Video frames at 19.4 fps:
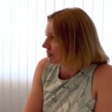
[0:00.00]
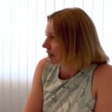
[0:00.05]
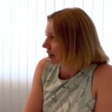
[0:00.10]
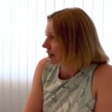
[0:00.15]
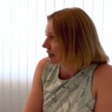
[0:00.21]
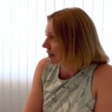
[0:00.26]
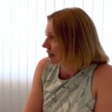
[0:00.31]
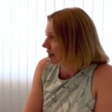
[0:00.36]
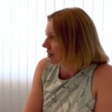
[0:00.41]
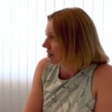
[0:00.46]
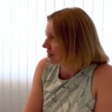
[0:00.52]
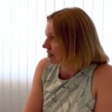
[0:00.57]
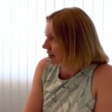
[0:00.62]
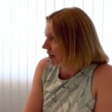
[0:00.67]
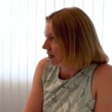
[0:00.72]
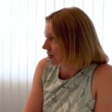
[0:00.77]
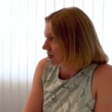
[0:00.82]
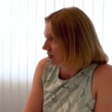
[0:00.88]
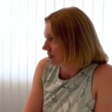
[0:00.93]
and cannot
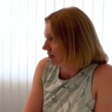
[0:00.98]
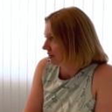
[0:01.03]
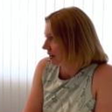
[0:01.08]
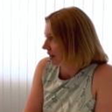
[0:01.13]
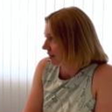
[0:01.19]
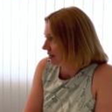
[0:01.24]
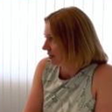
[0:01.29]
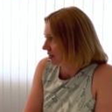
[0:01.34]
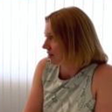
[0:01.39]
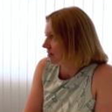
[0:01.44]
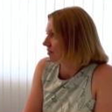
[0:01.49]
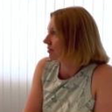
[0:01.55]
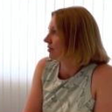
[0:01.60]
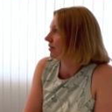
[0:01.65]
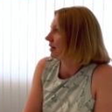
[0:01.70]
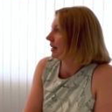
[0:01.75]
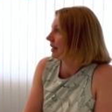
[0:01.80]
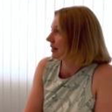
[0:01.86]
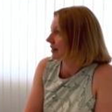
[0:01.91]
go to that
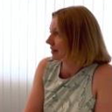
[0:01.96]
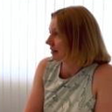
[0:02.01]
conference,